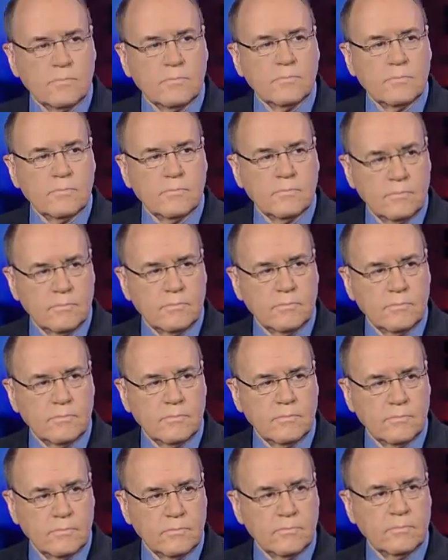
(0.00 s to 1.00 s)
and what does
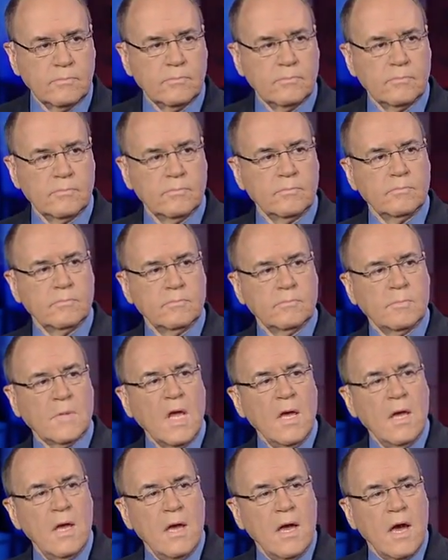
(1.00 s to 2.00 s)
this new study show?
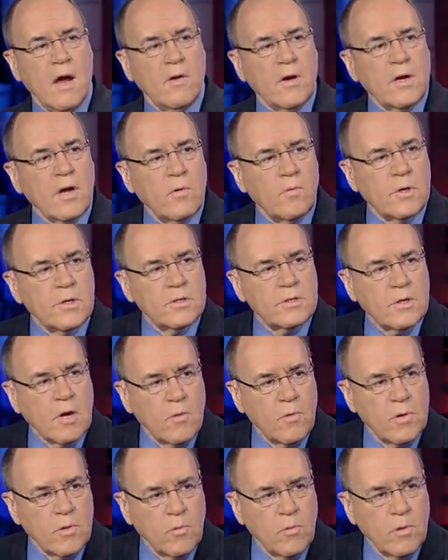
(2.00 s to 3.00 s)
Eric, I want to
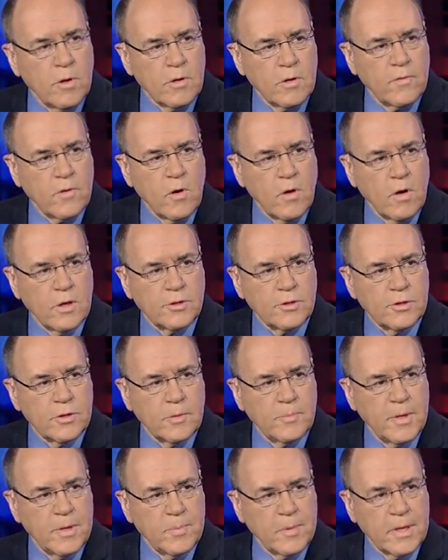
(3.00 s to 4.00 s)
start with a word of caution
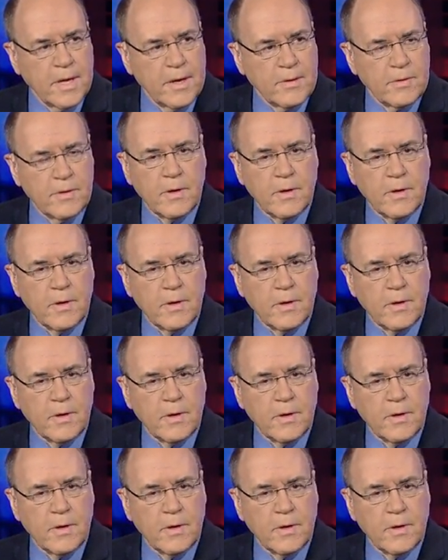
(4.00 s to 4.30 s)
to people out